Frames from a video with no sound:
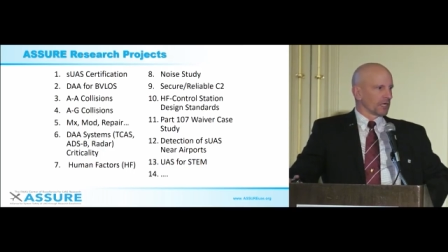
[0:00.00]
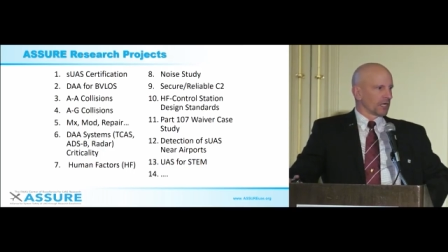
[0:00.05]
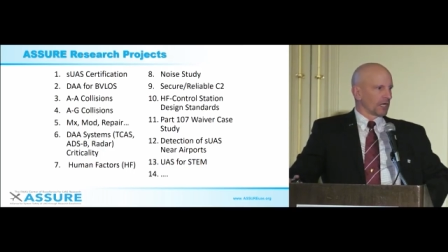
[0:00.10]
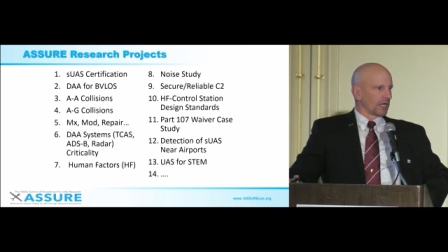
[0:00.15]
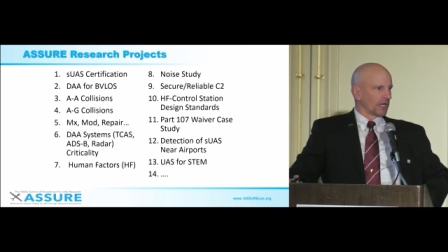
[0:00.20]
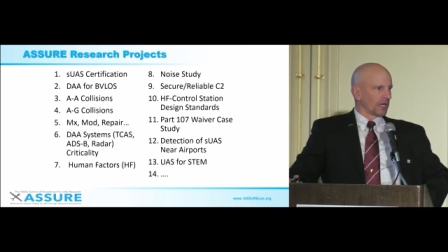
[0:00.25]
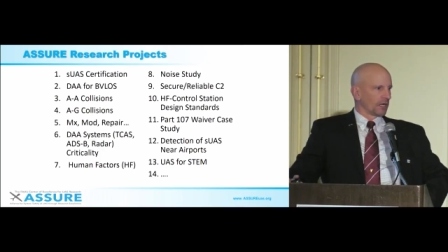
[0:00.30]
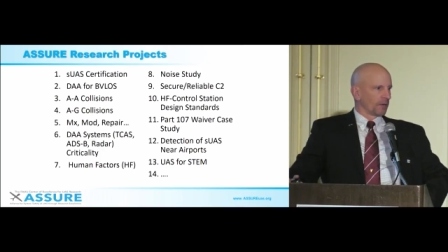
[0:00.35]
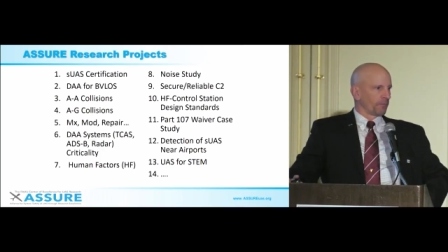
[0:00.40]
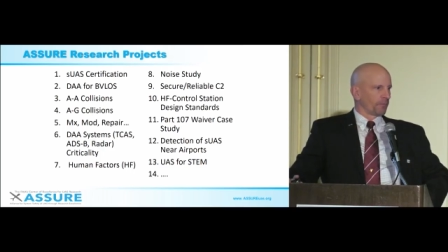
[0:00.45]

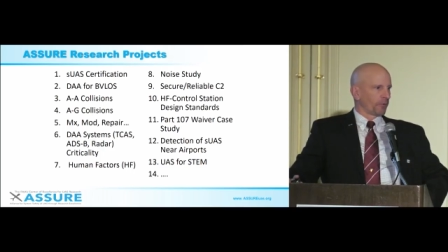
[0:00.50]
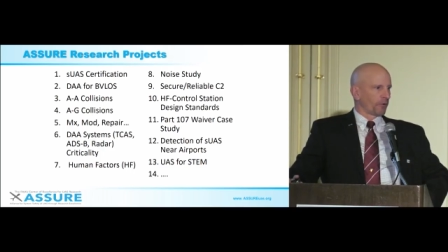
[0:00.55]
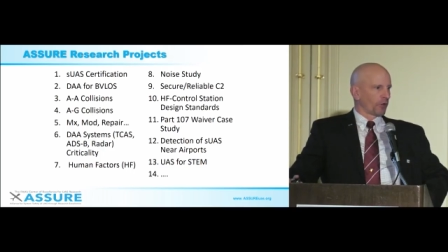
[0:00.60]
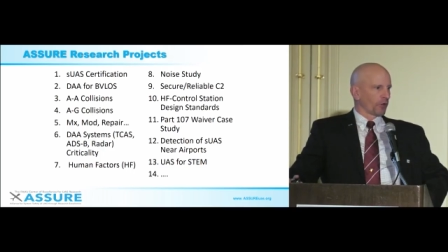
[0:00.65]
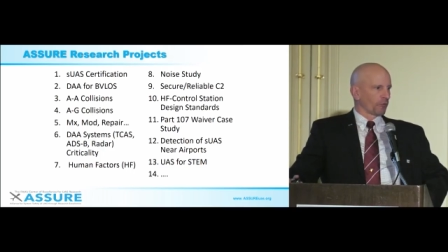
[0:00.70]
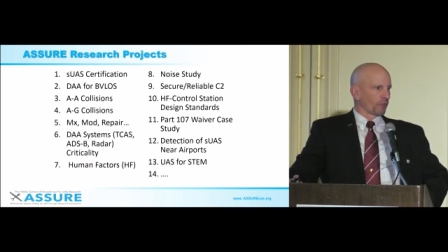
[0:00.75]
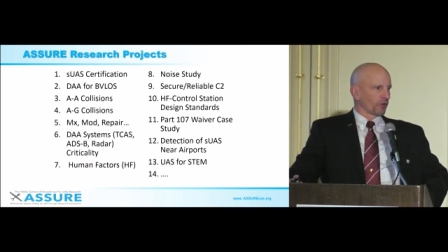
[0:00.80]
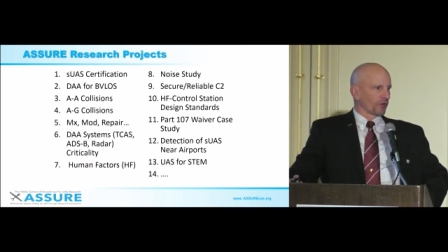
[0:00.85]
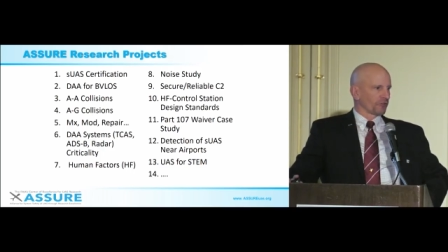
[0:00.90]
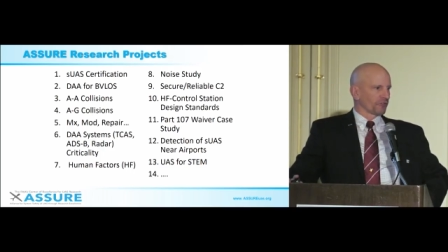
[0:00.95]
Uh,
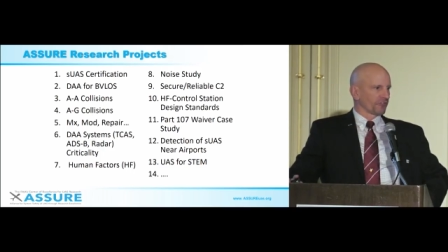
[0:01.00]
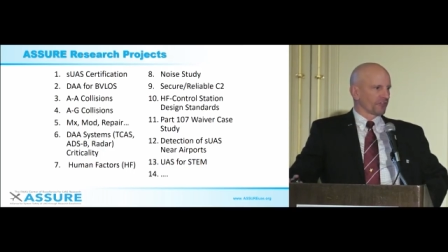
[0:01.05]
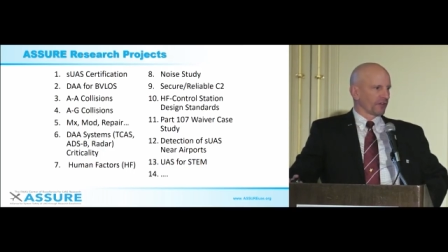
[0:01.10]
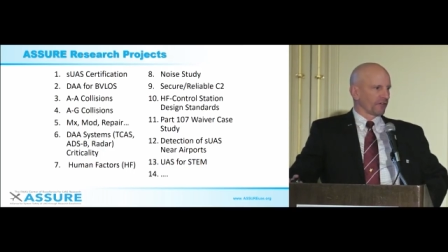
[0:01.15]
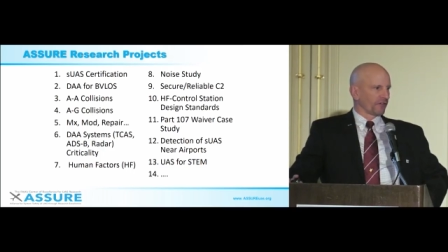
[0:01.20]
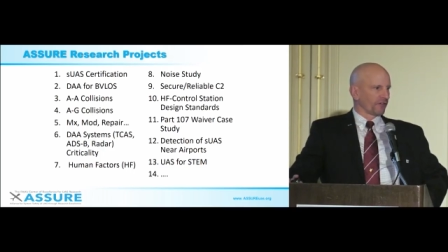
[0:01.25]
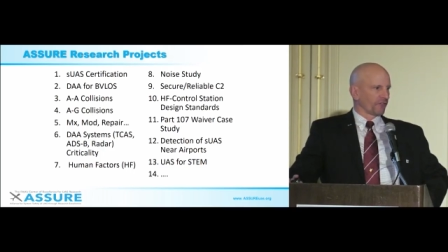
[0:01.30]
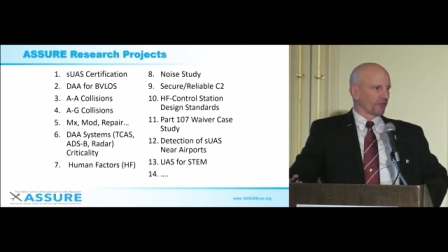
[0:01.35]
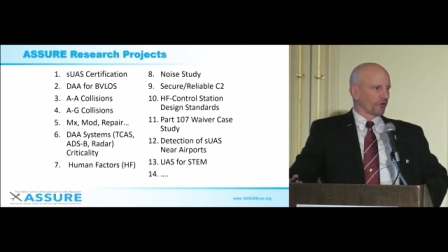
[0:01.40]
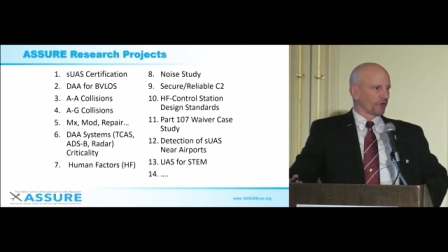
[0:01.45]
part one oh
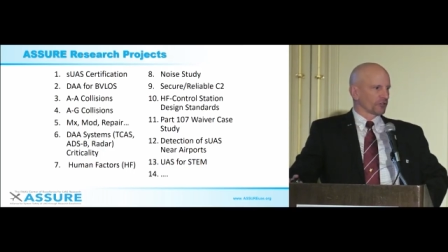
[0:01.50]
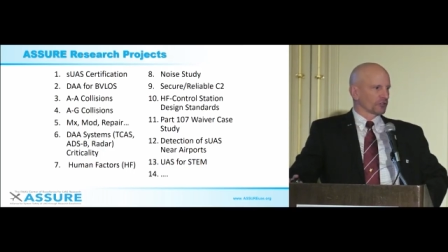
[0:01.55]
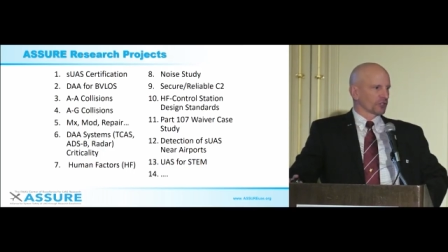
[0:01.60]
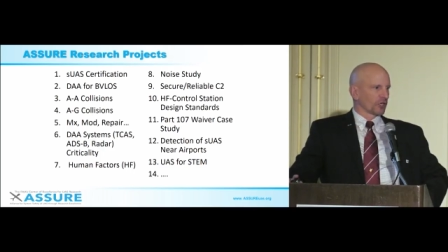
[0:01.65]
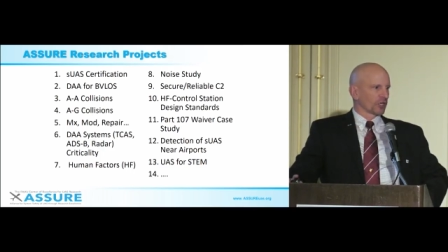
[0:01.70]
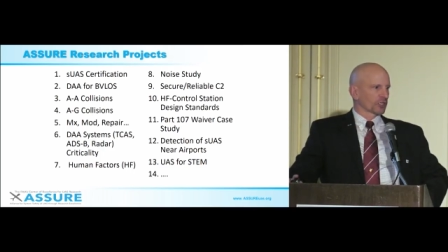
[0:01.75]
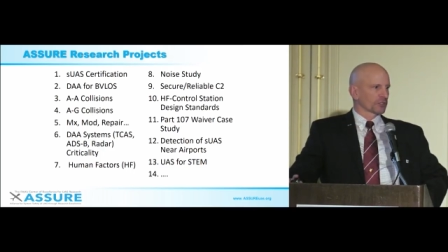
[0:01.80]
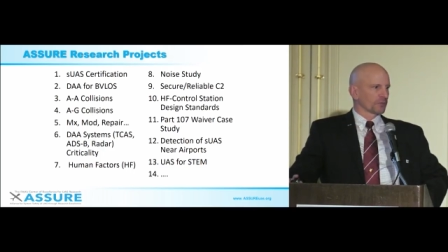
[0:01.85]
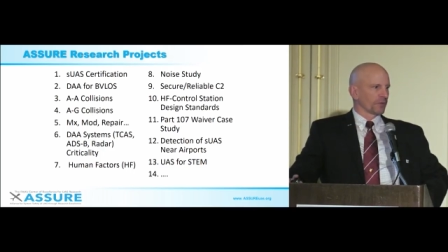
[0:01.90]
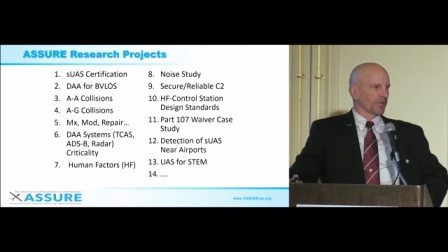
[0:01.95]
seven I've already
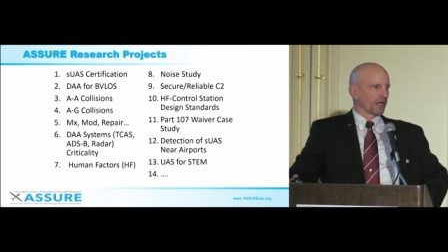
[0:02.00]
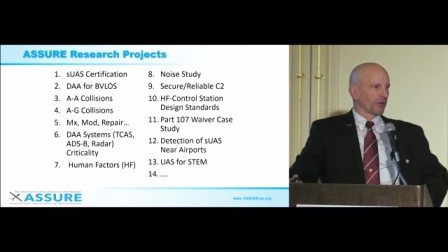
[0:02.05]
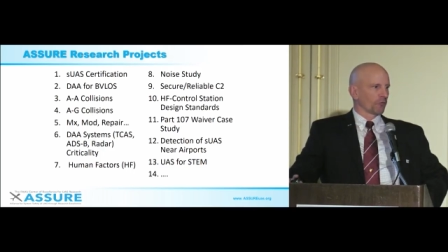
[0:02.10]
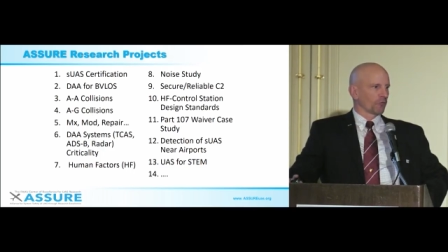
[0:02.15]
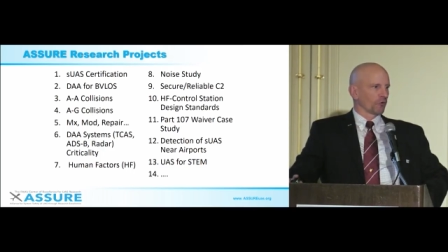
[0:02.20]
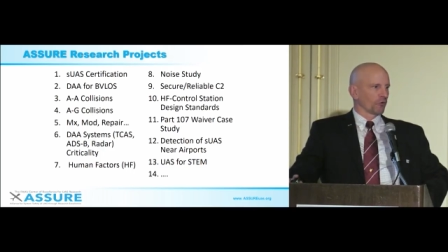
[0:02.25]
talked about.